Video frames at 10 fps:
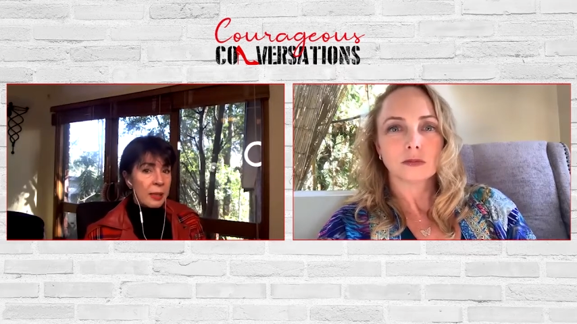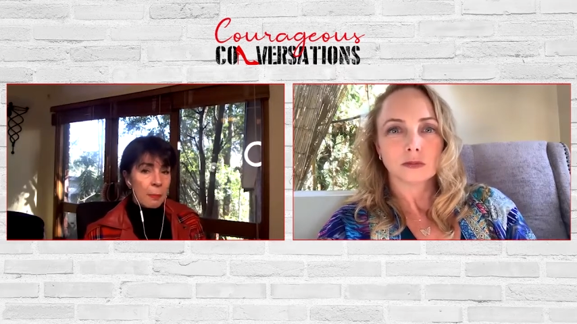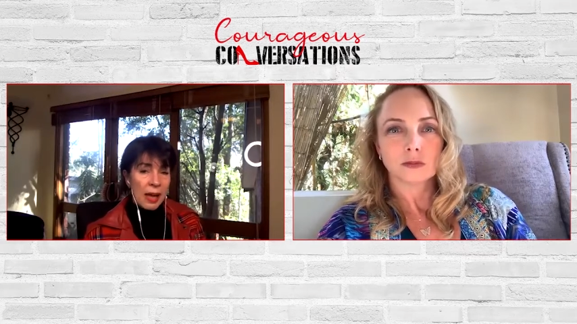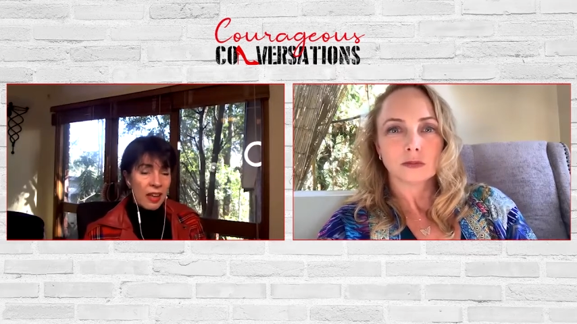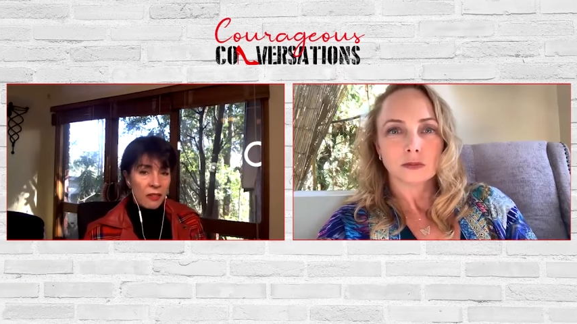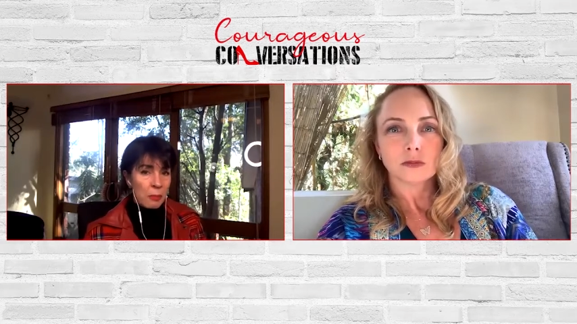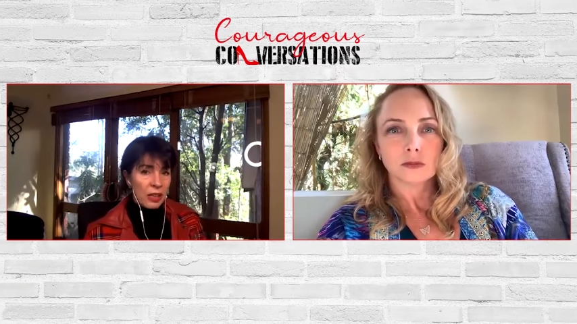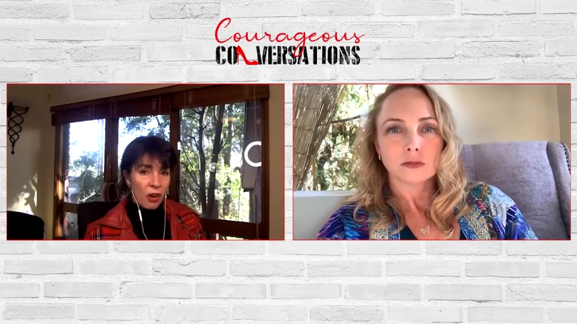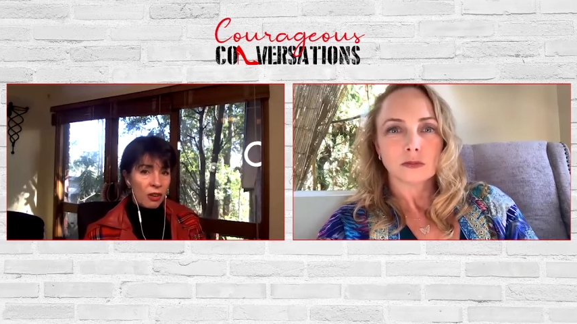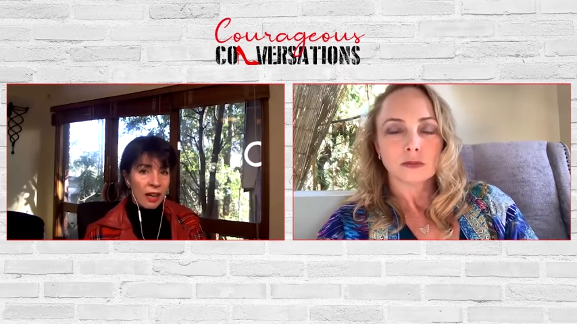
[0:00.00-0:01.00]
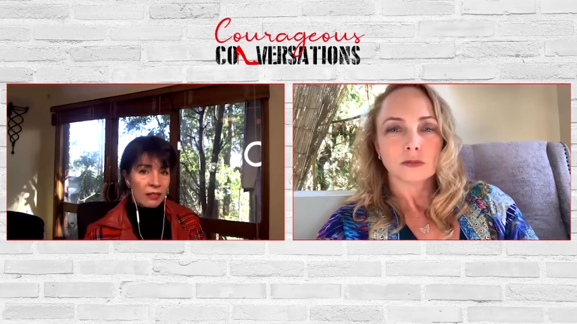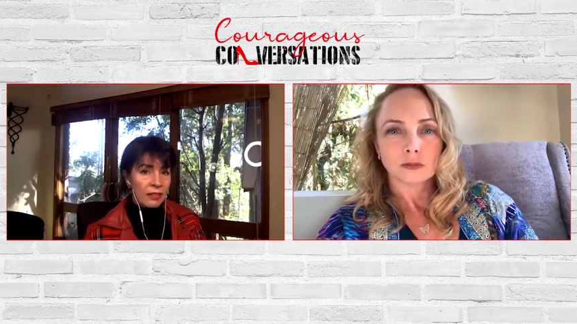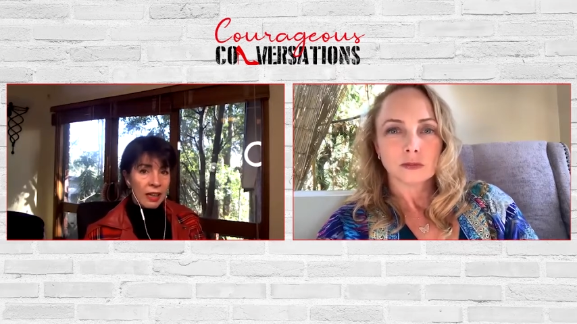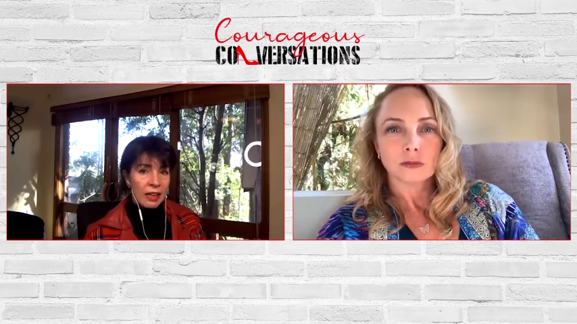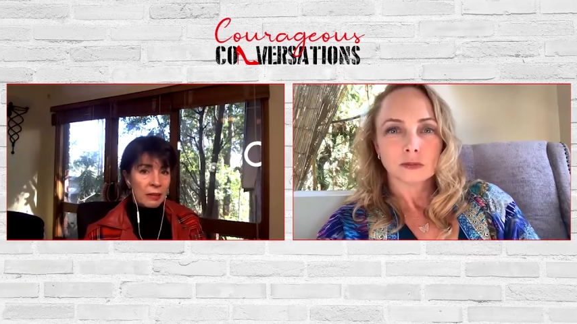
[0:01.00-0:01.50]
Speaker 1: It may even be longer.
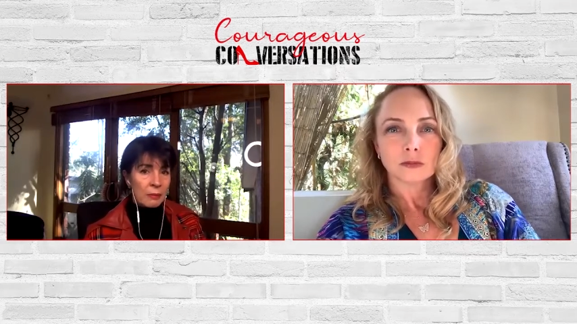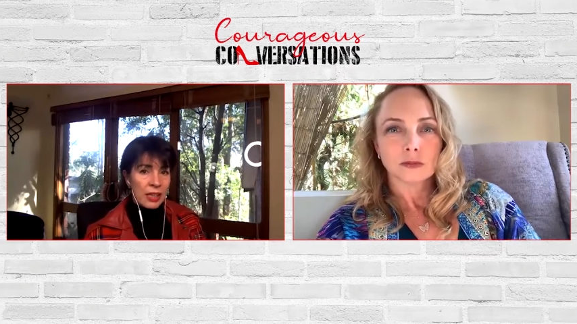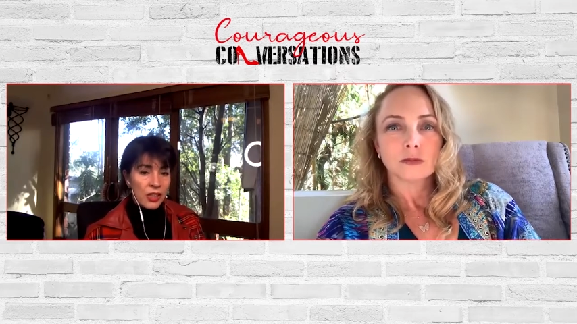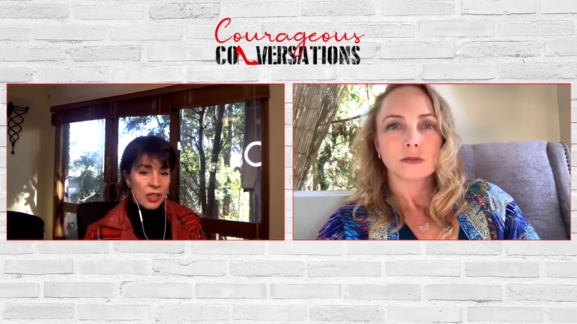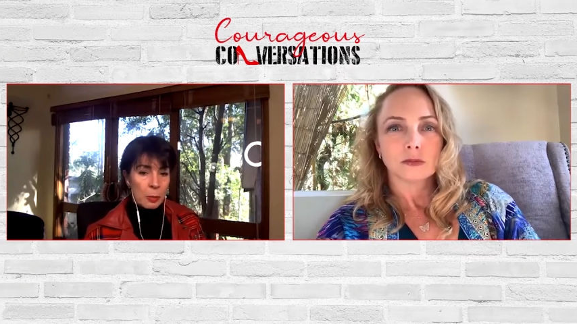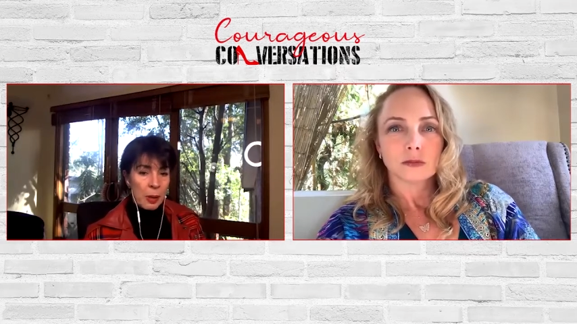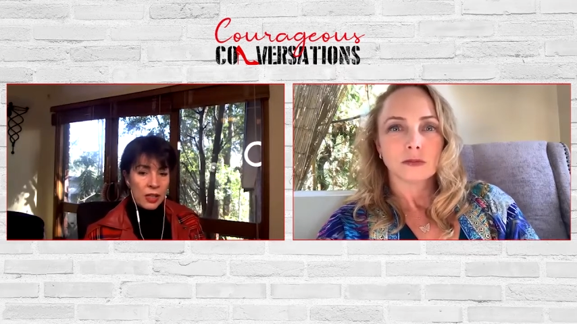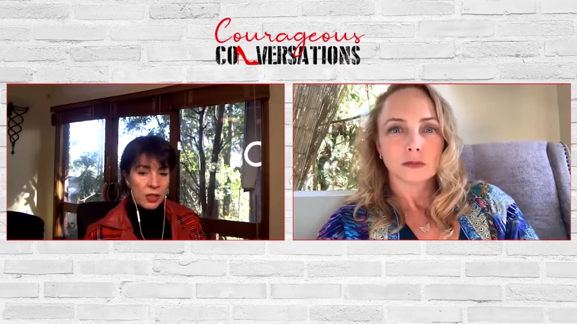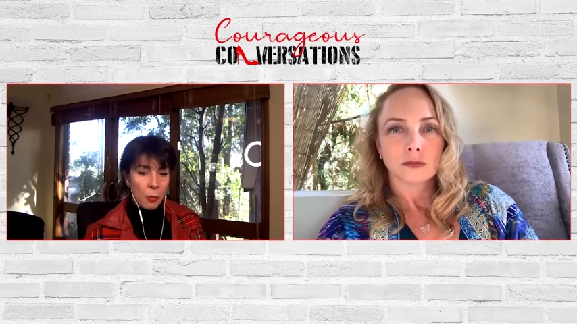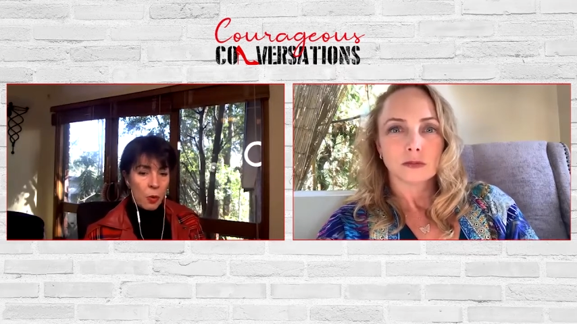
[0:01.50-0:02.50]
Um, it just depends on